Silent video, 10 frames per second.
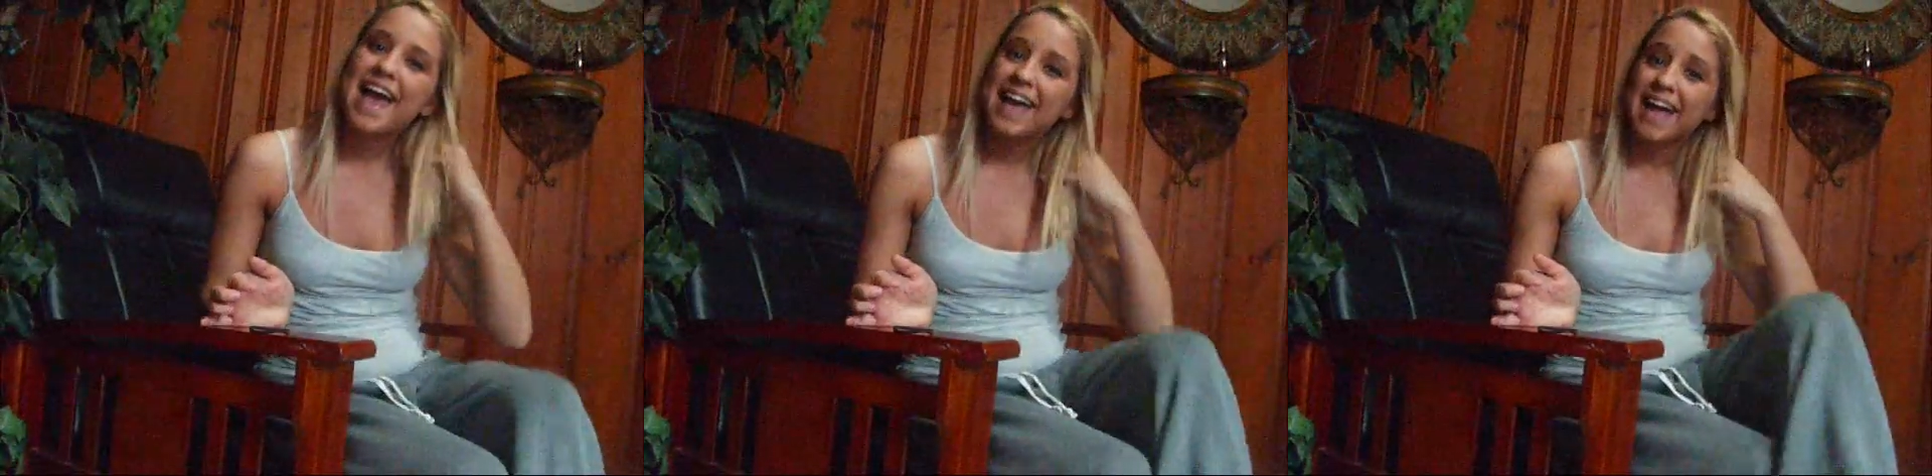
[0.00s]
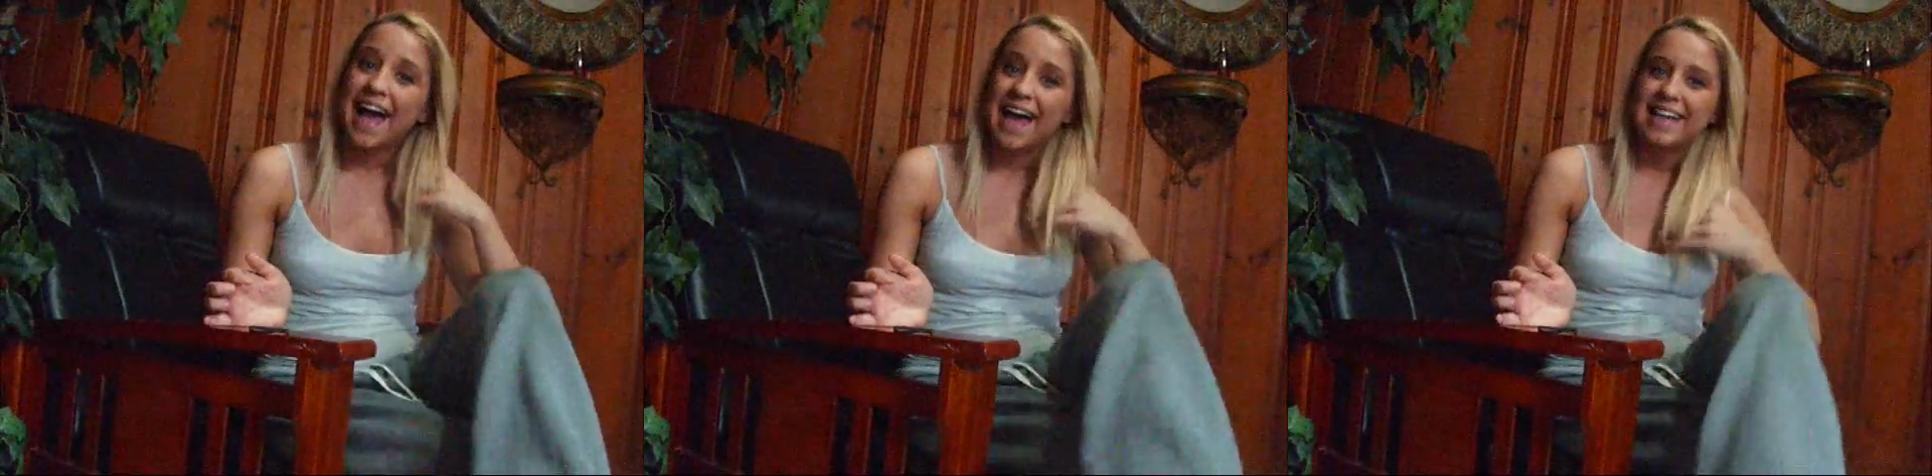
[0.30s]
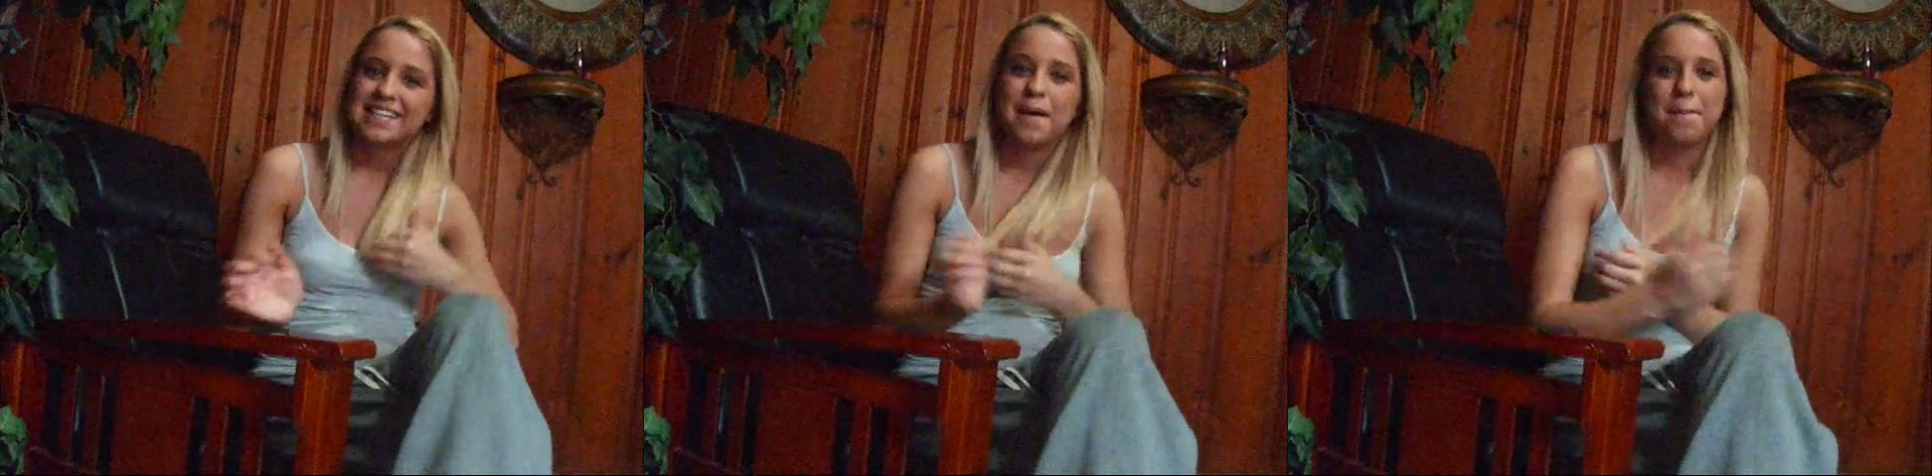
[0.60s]
Hey
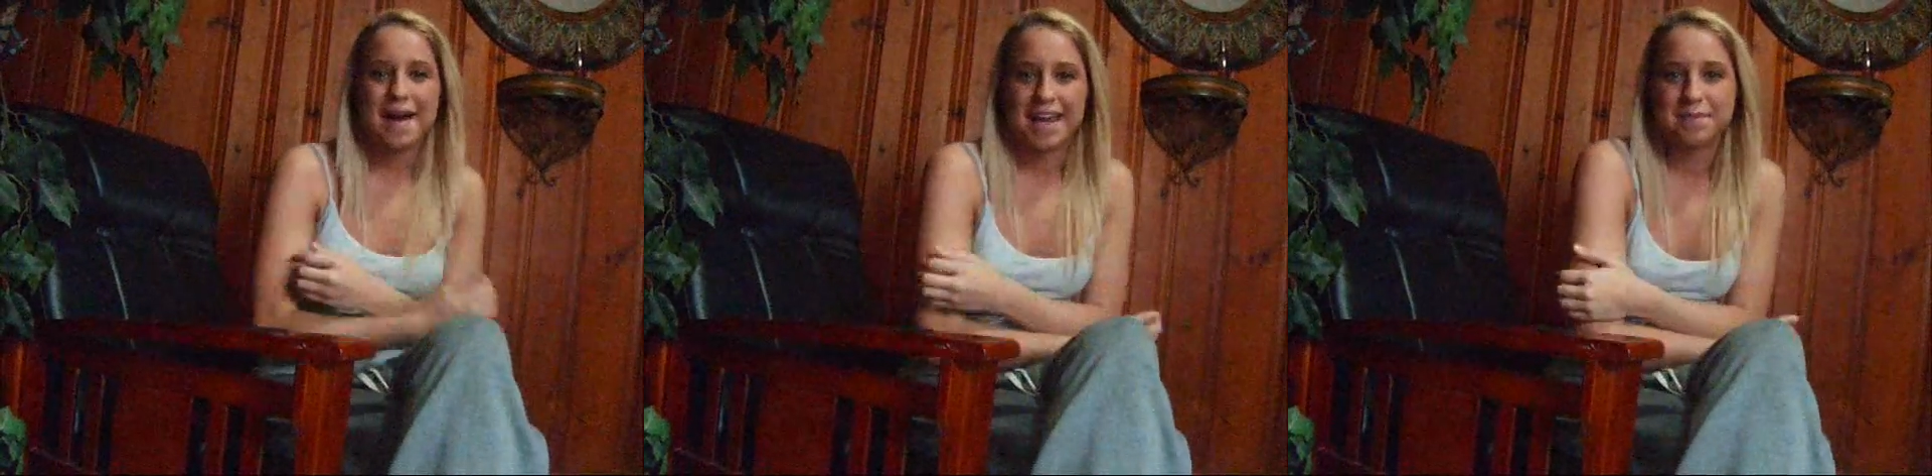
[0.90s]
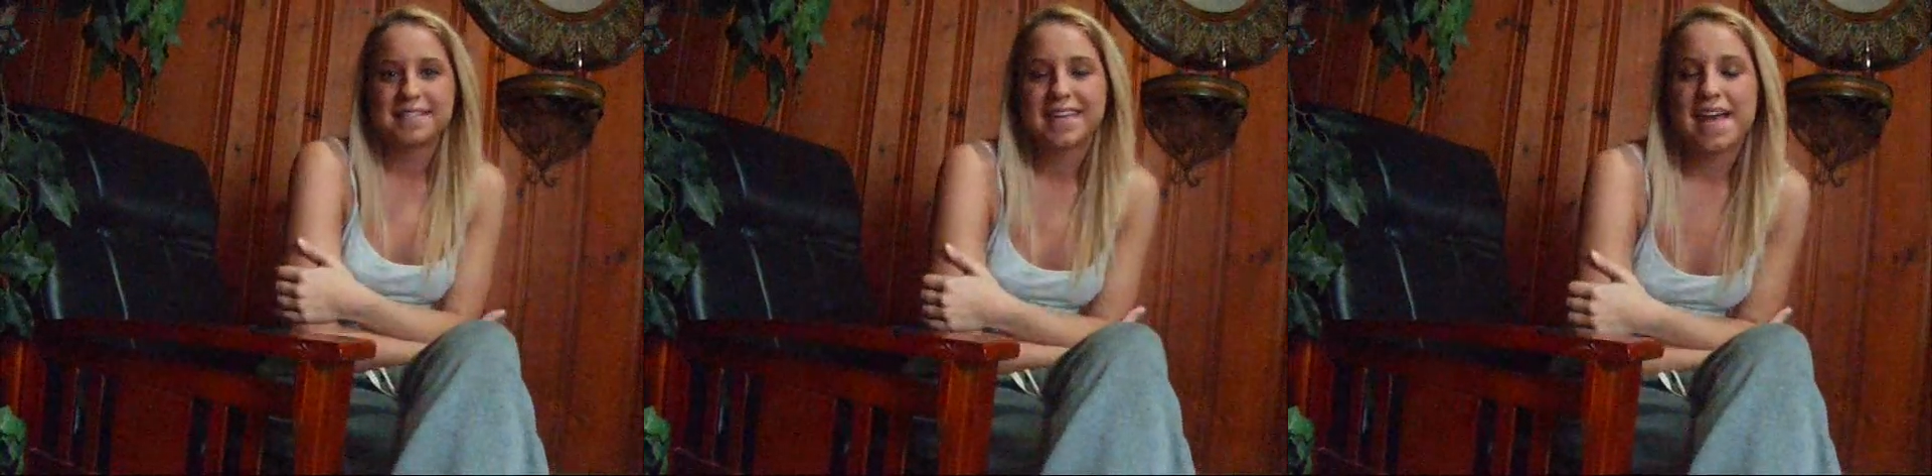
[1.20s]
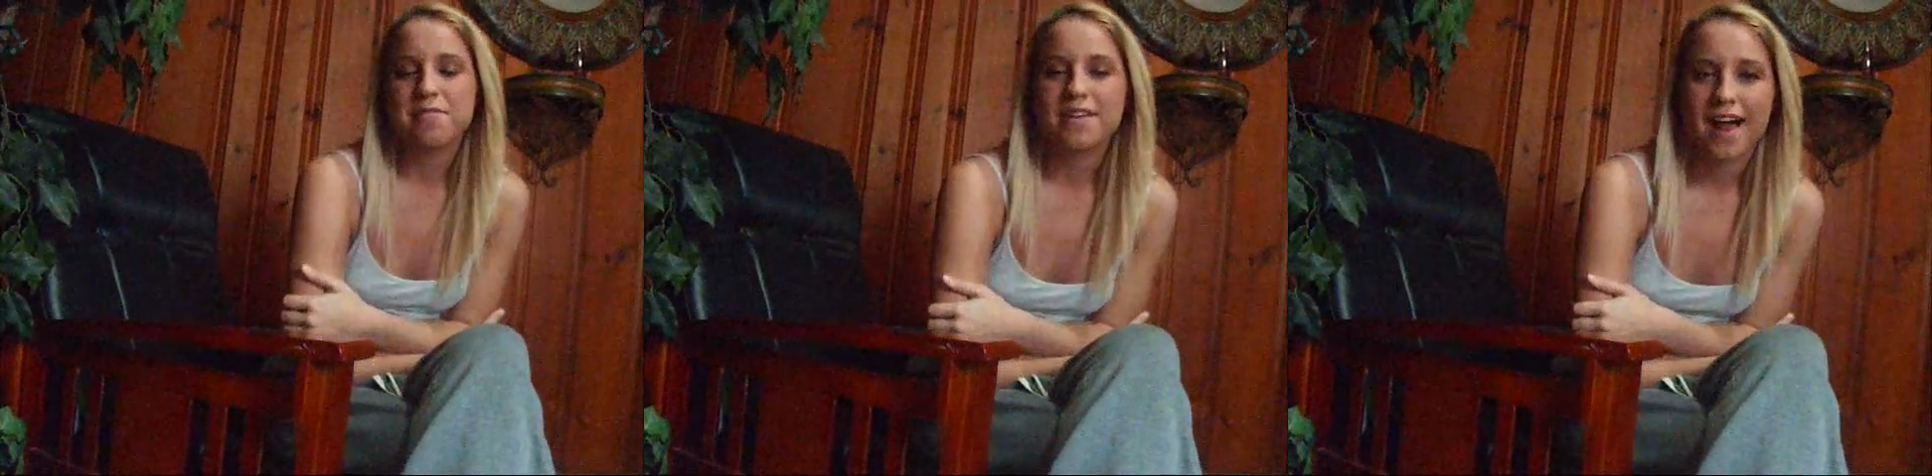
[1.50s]
guys, my name is
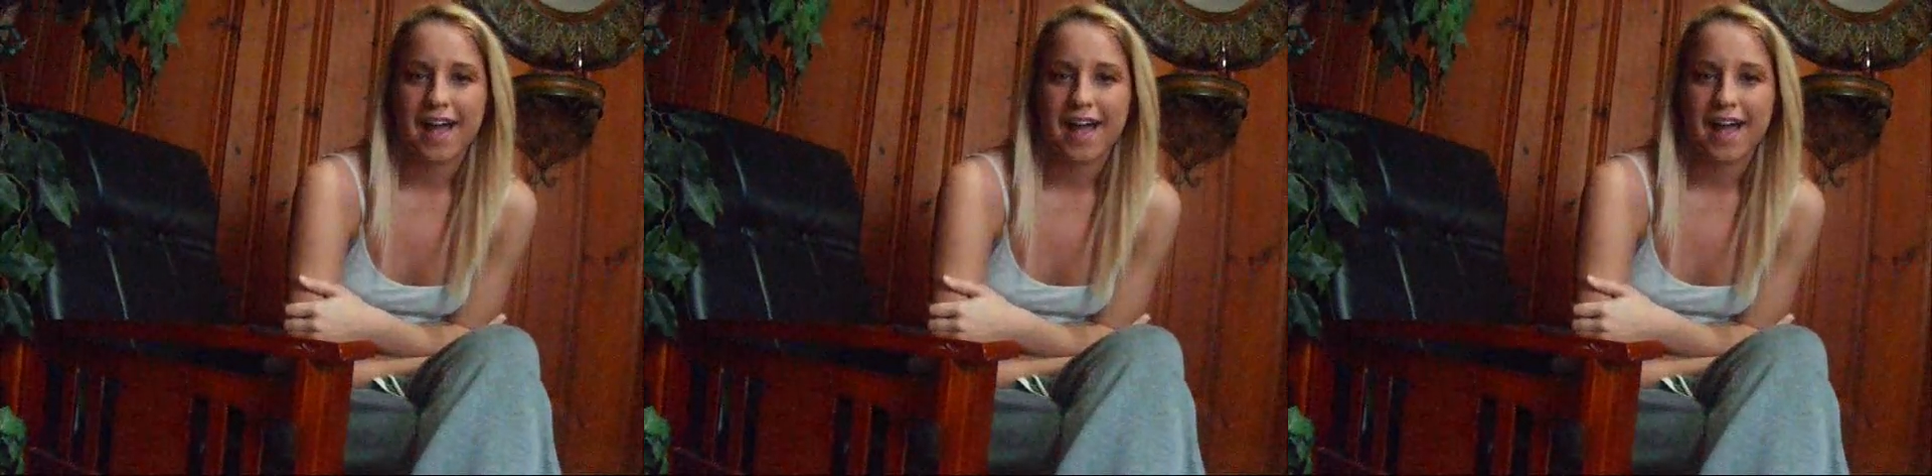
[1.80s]
Cameron